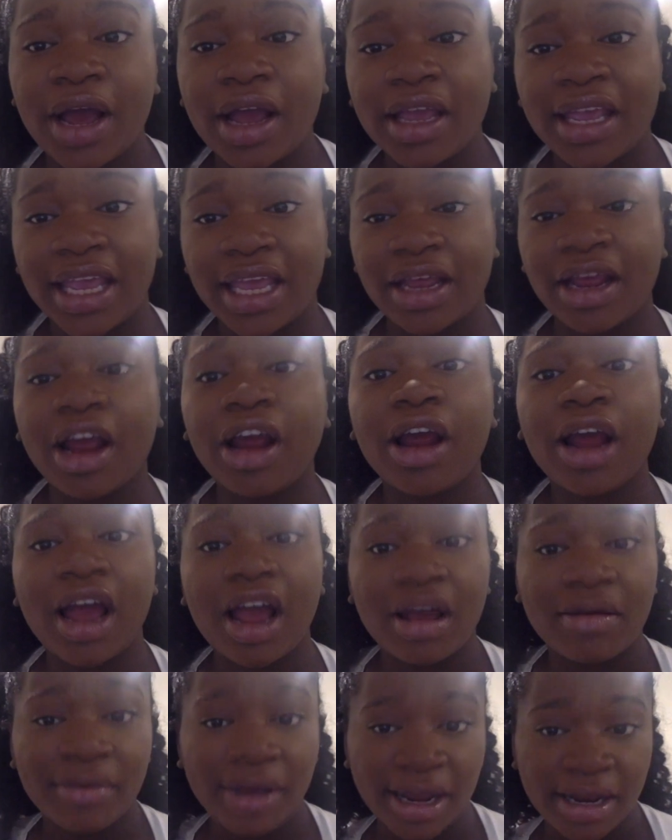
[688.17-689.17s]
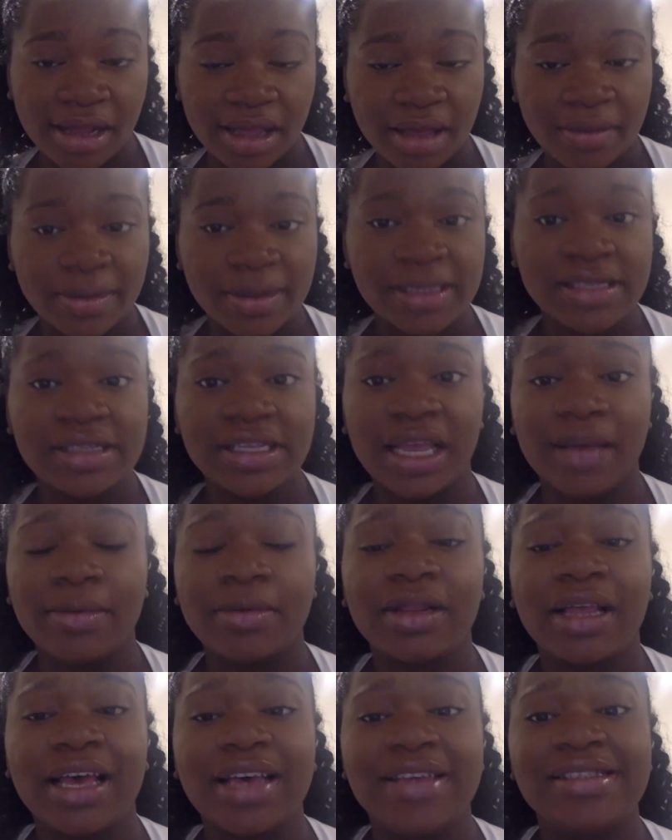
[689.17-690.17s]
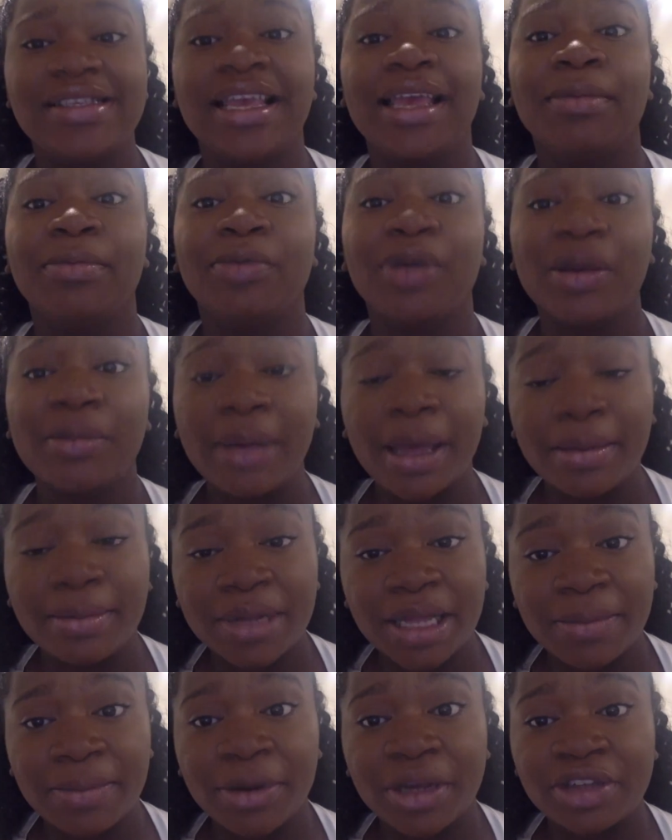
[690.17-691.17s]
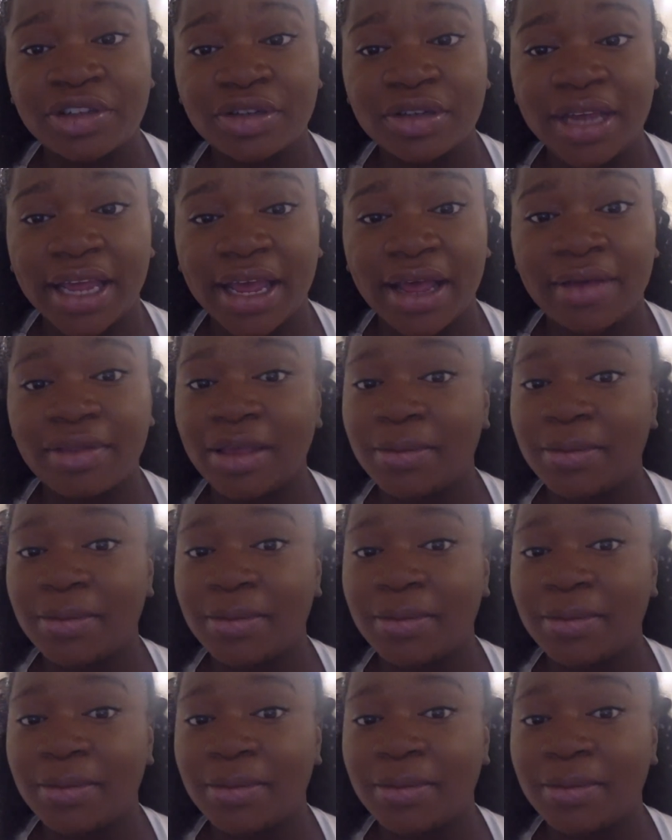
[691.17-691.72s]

get her heart rate up and stabilize it, and bring my blood pressure down.